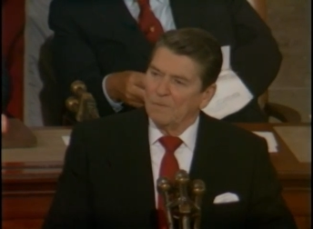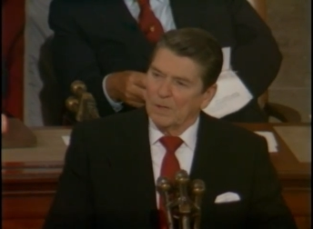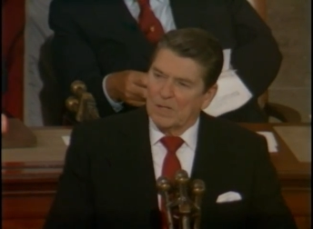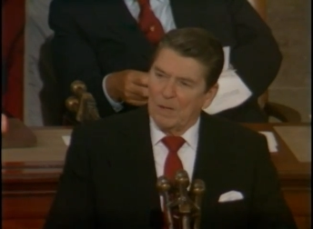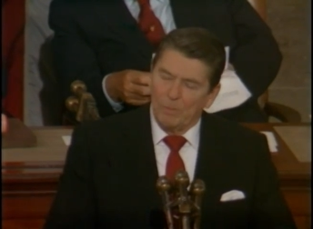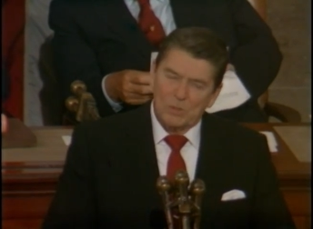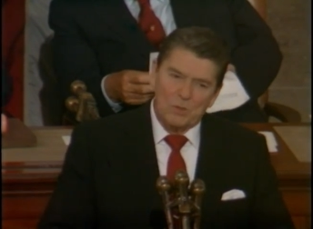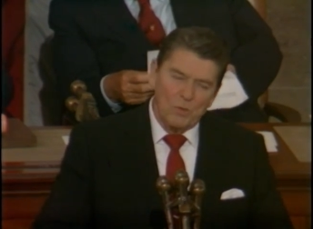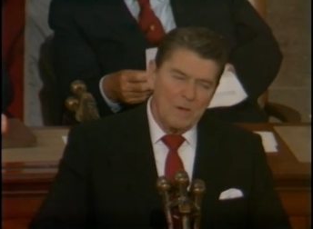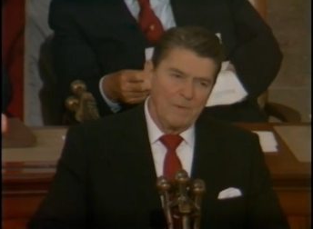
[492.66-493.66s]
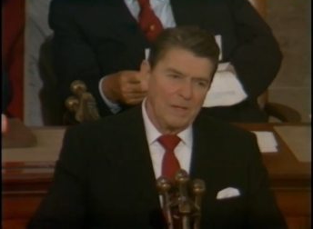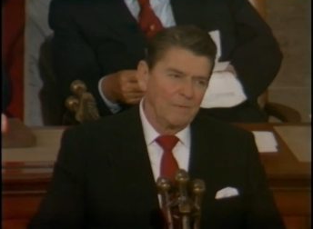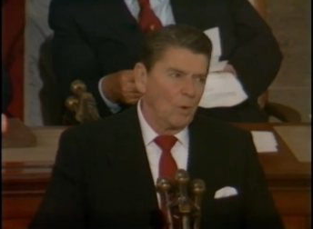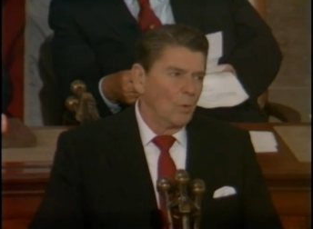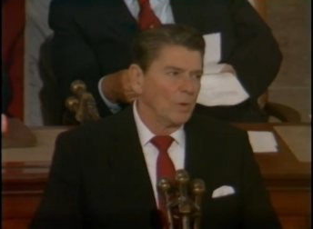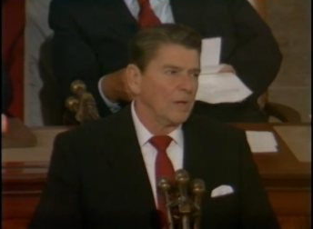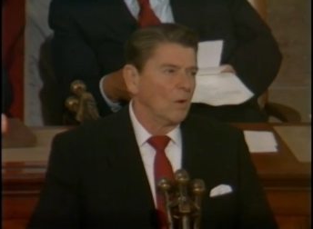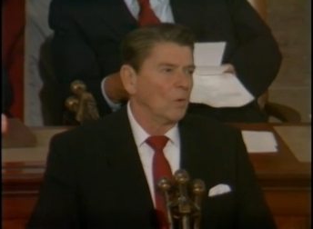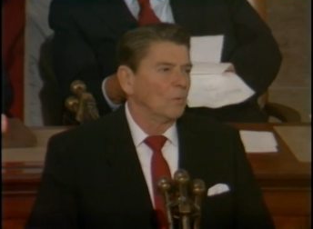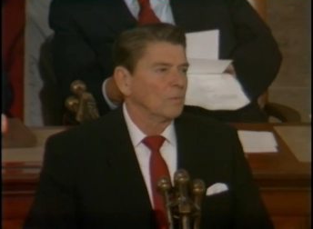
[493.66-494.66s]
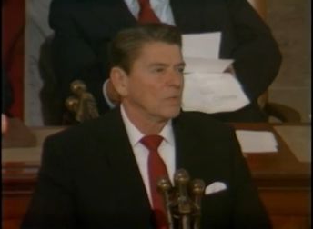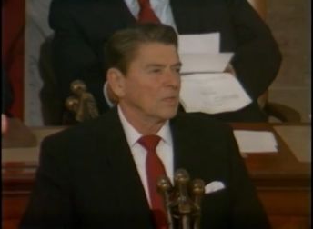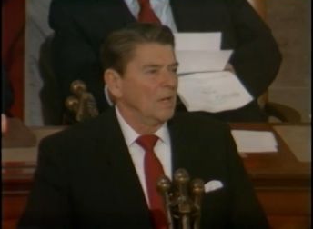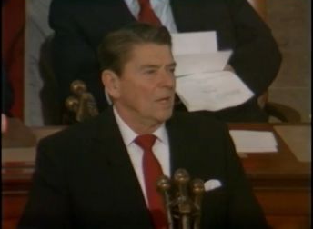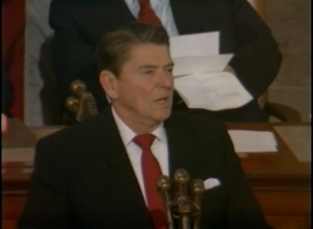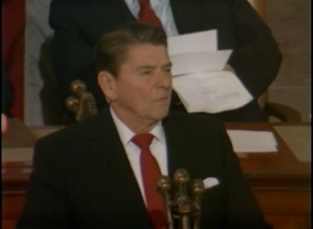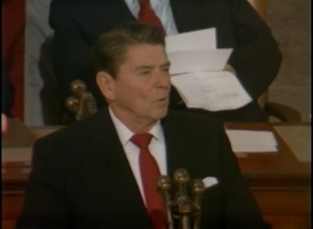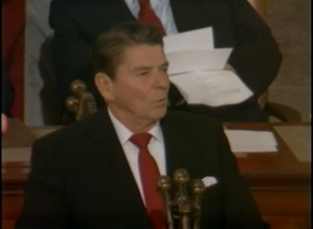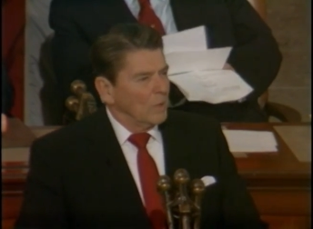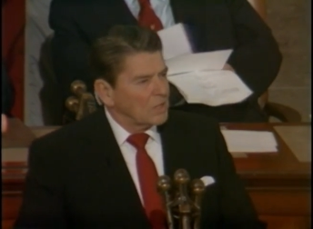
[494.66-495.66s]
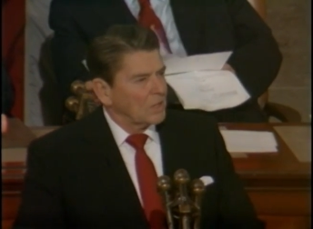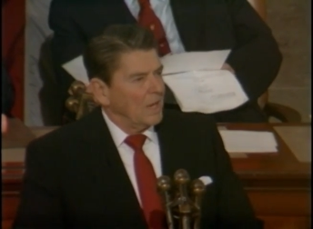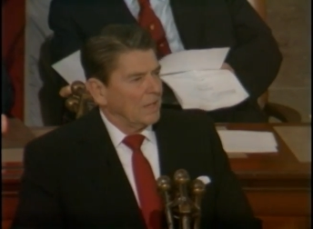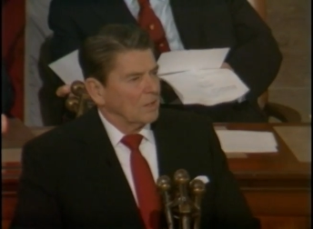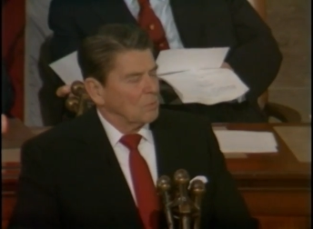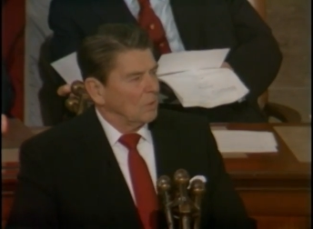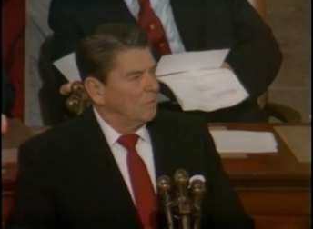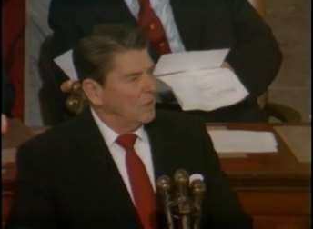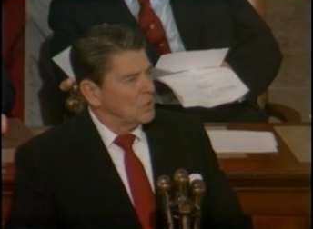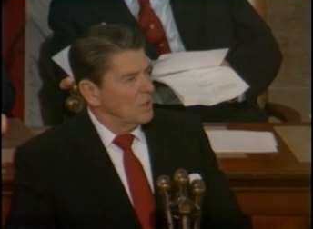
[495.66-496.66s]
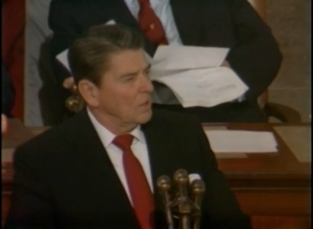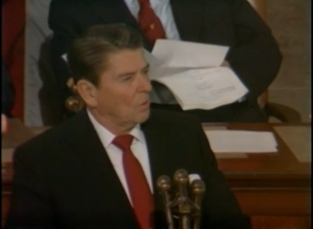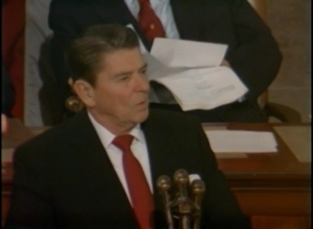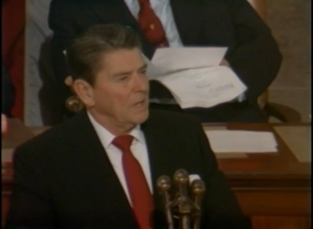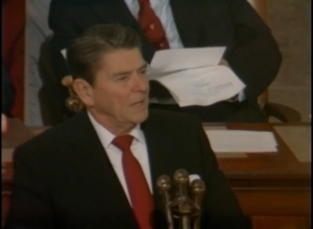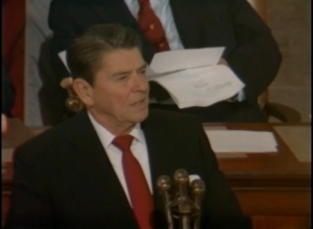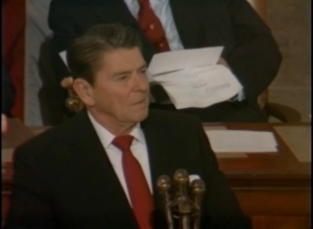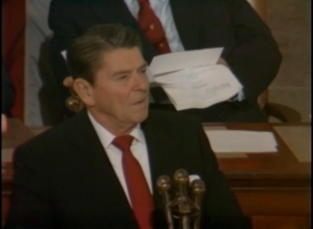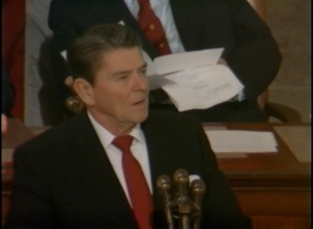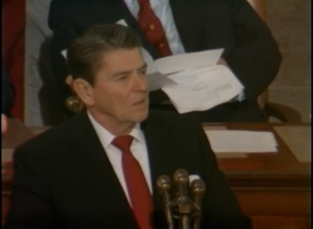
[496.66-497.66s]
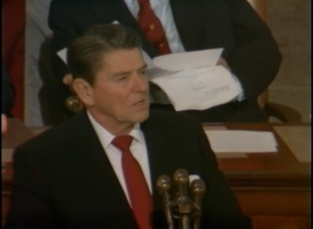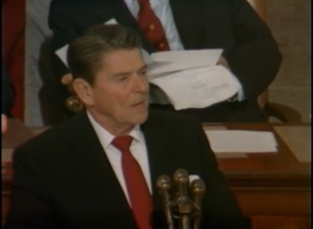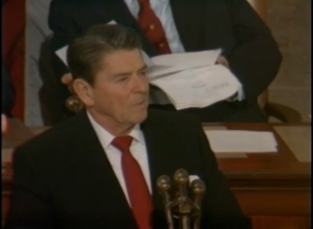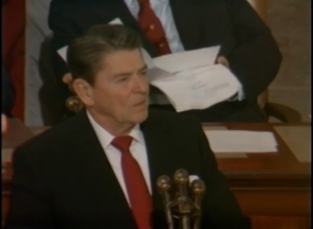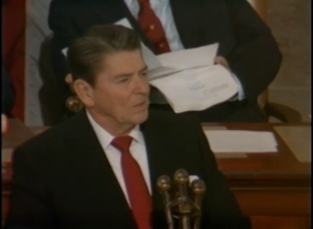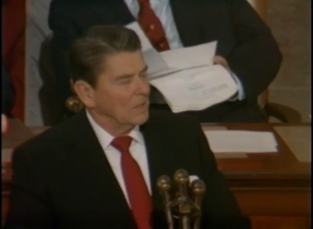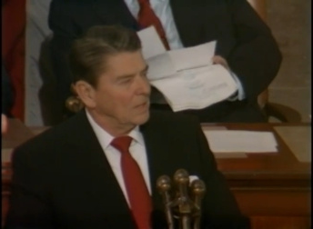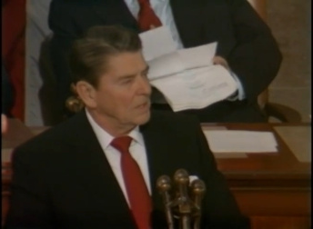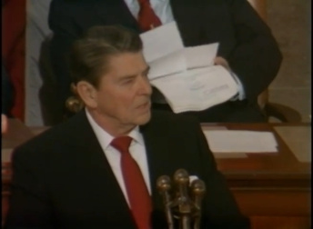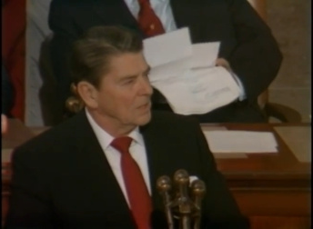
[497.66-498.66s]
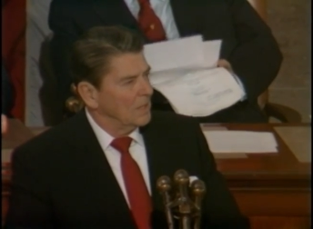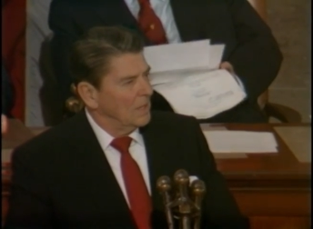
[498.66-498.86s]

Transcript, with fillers: for couples dreaming of owning homes, for risk takers with vision to create tomorrow's opportunities.